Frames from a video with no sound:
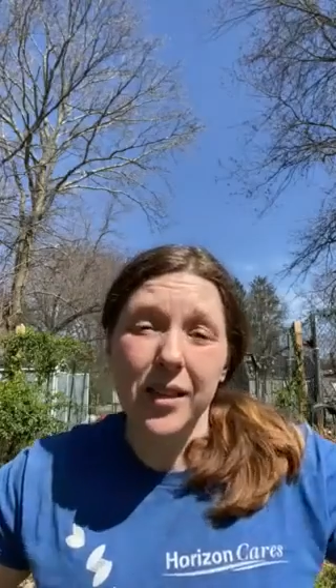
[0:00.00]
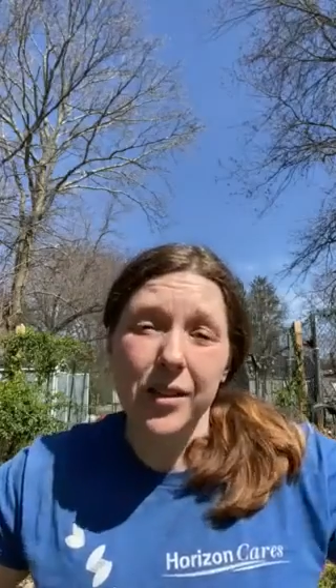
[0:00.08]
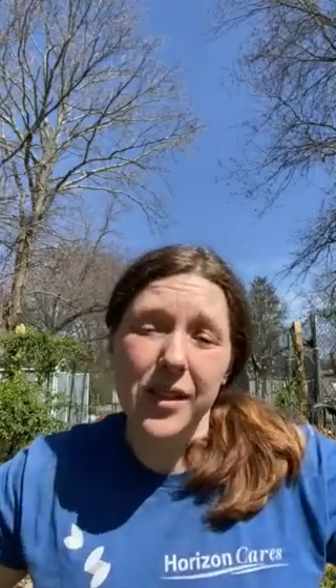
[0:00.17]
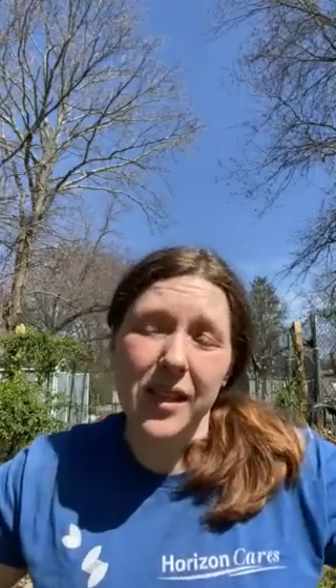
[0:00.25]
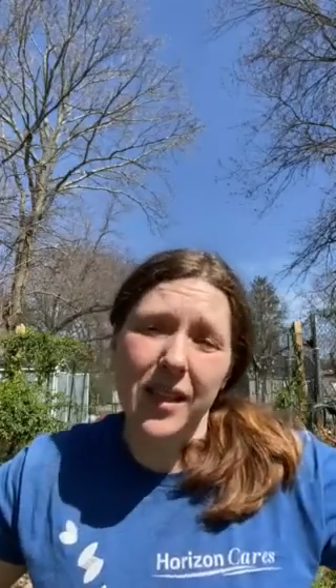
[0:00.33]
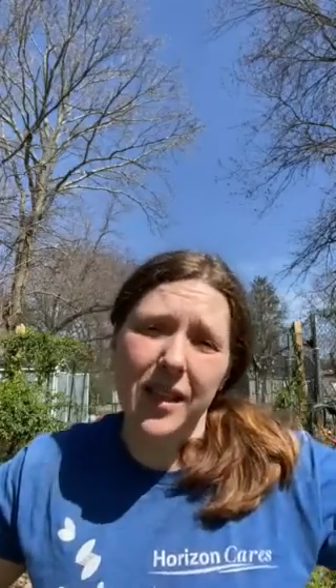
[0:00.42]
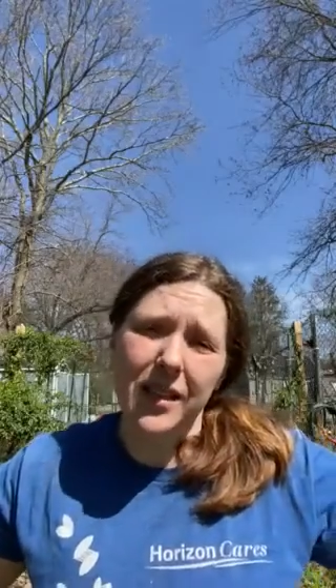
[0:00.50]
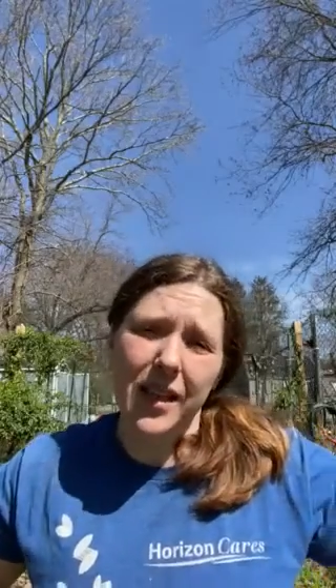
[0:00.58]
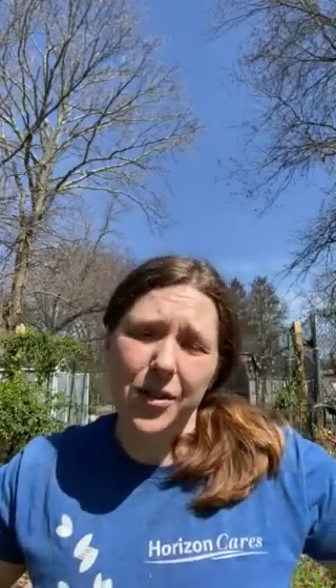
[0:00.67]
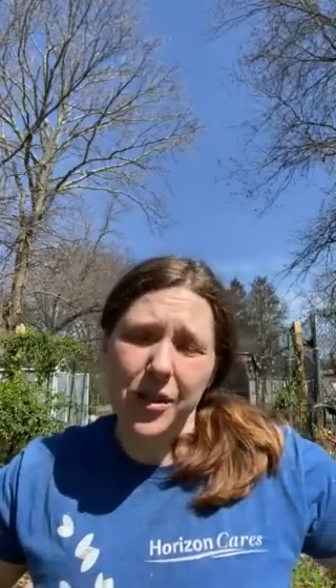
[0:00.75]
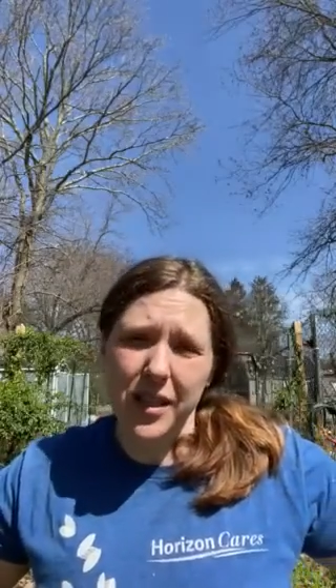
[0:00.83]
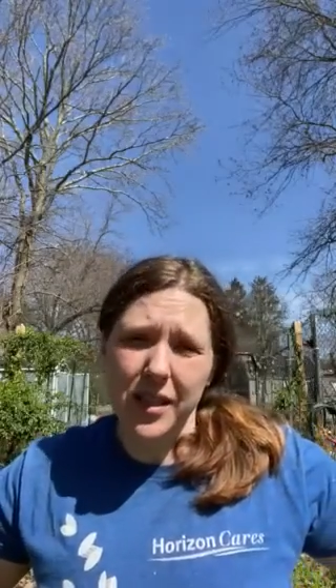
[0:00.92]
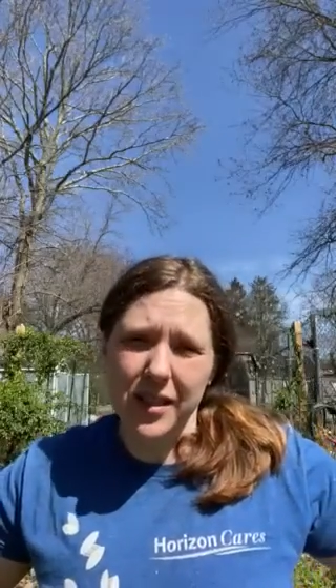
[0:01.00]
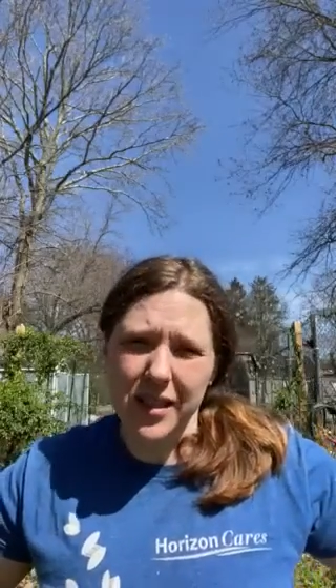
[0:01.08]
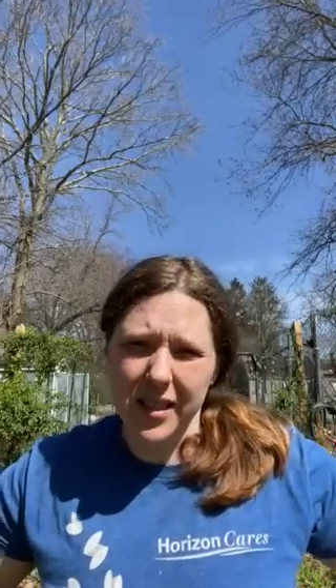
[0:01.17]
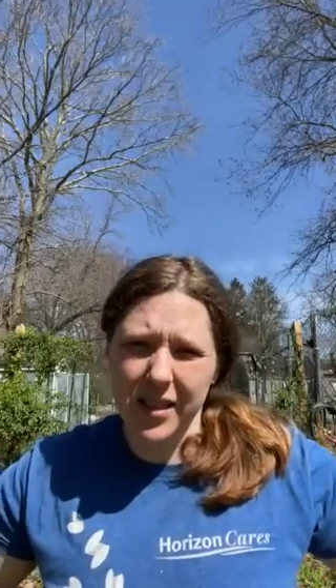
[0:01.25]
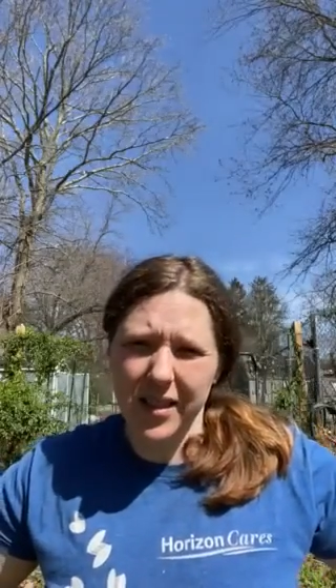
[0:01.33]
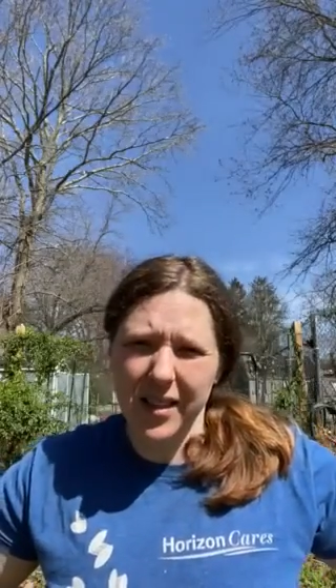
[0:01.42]
using the electric
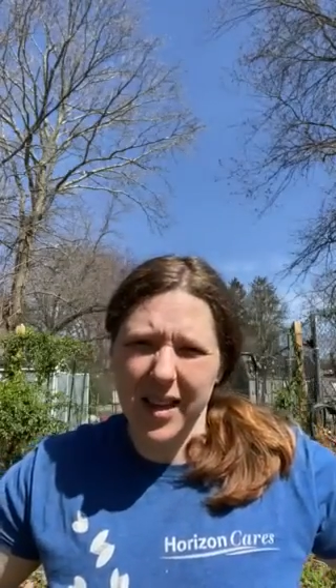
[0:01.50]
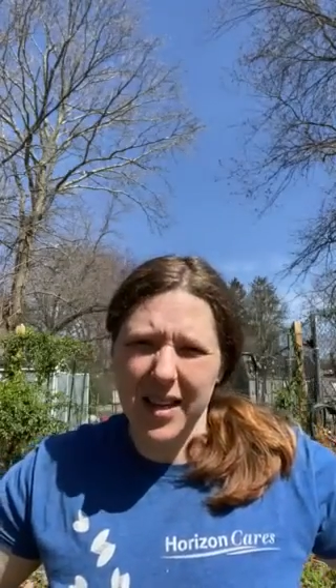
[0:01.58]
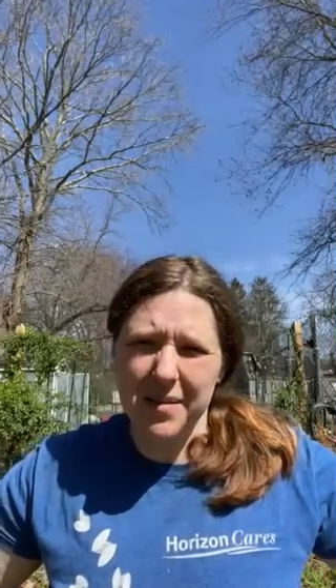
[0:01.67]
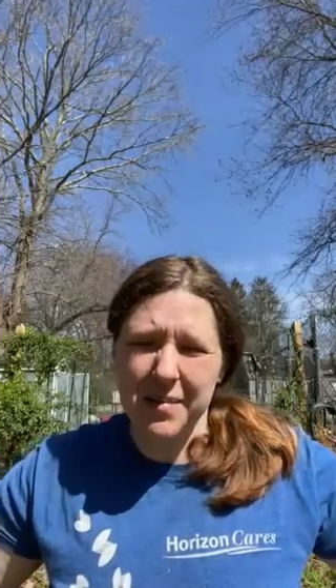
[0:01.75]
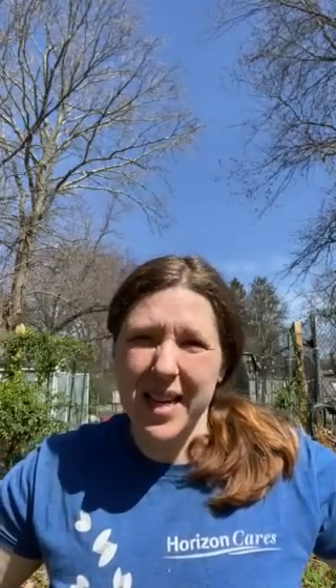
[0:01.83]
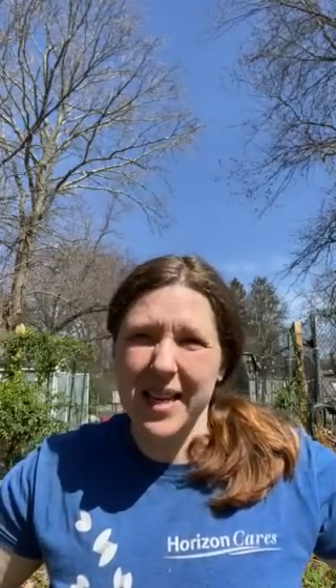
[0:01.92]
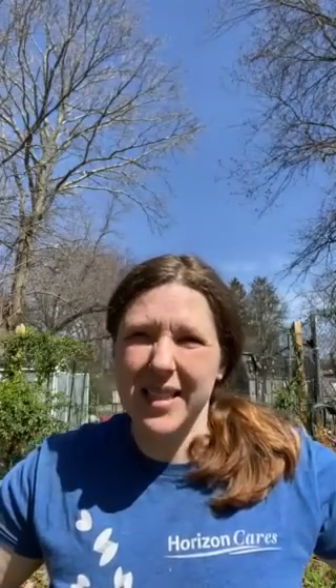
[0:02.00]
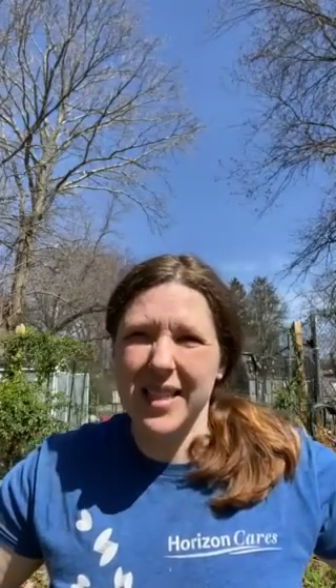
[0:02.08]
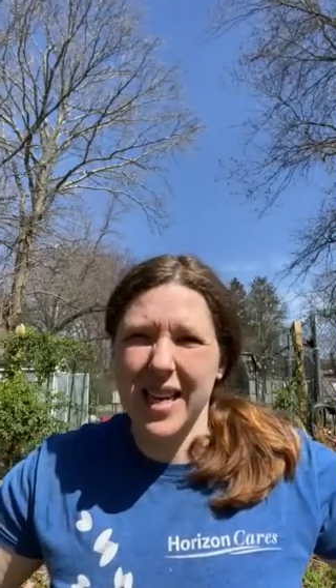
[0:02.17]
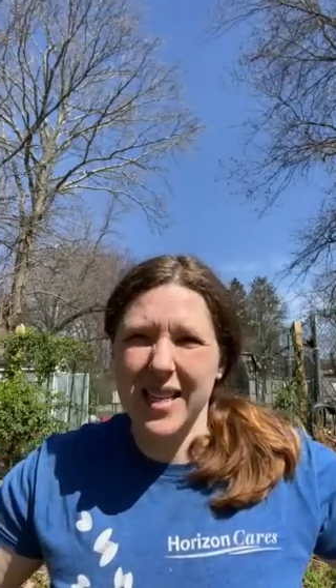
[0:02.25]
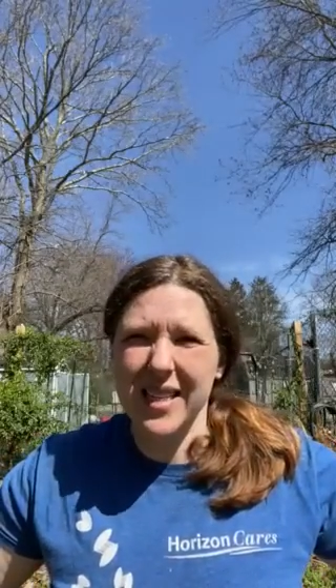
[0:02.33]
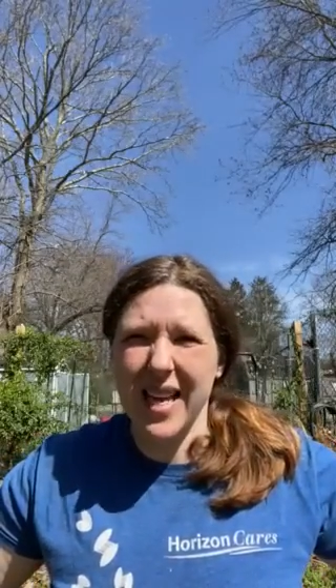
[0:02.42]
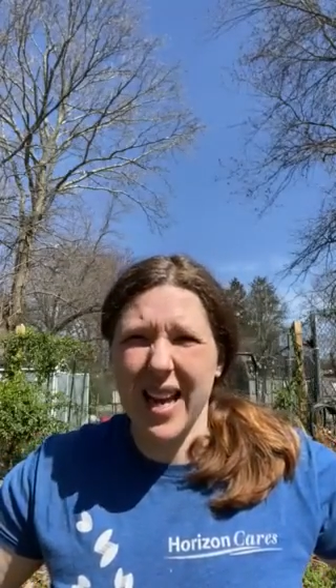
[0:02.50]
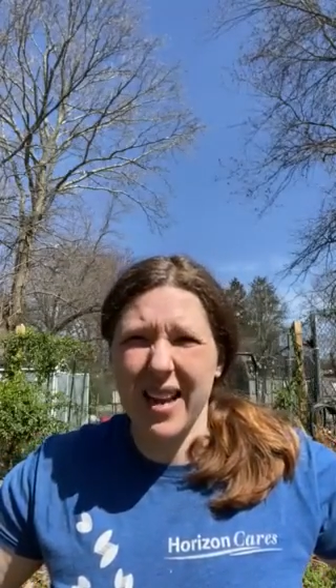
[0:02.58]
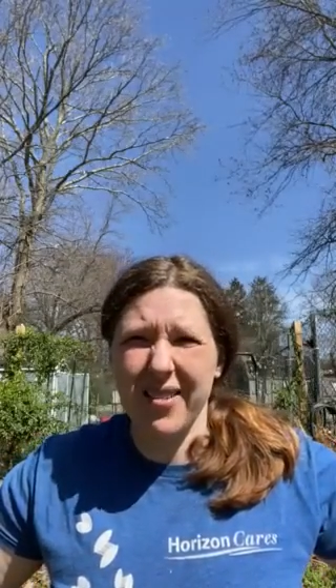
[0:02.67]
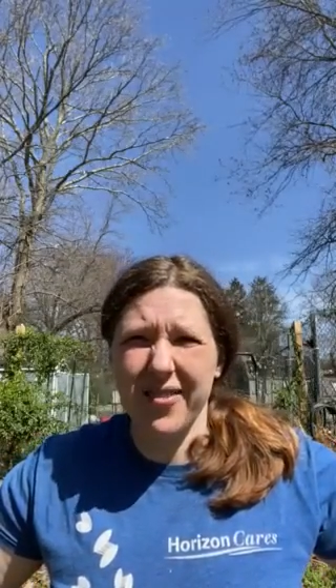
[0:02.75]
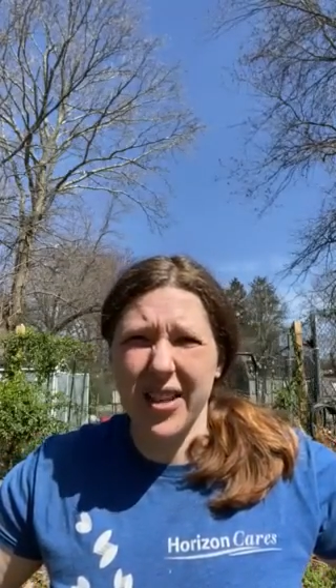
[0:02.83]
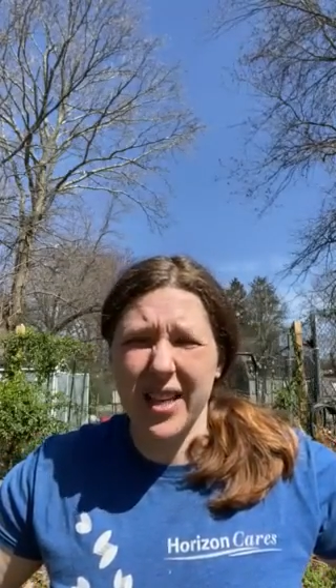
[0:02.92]
tiller. It does
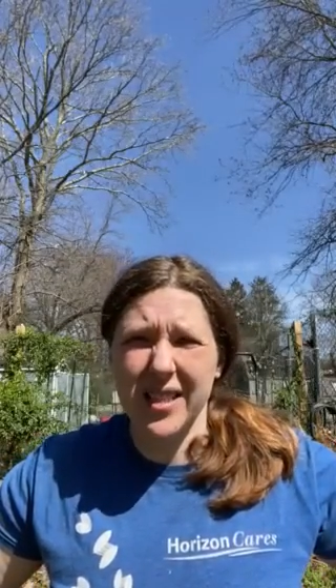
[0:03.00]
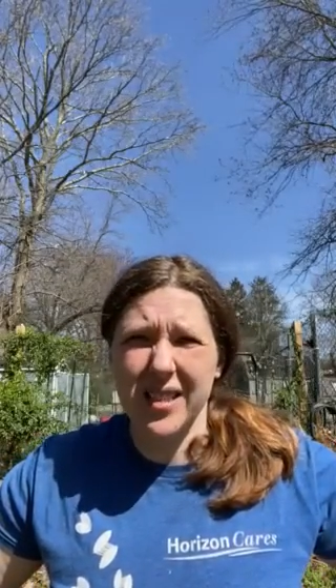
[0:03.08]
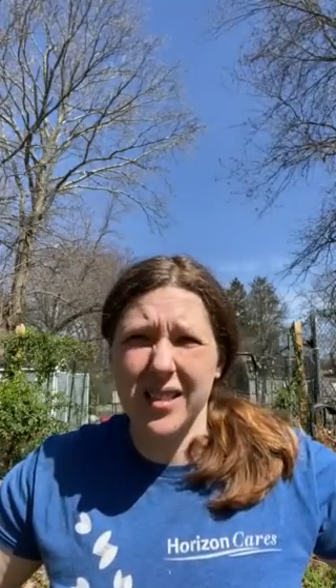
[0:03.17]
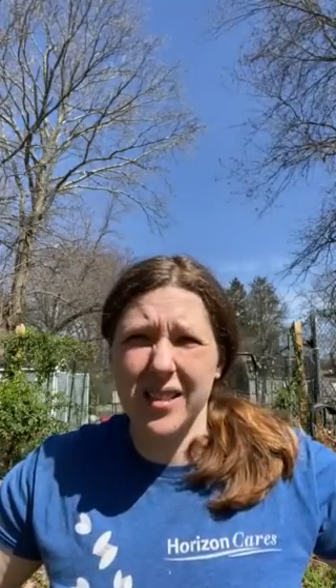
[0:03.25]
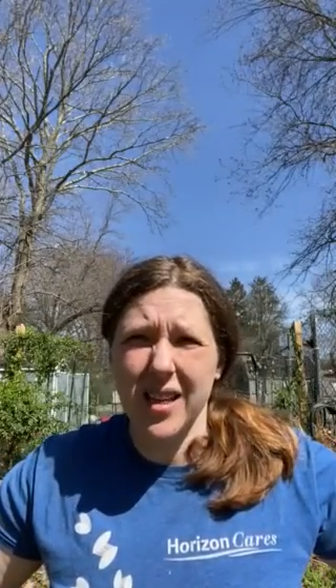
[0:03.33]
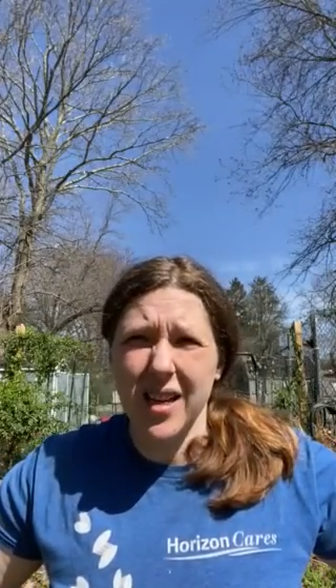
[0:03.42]
have its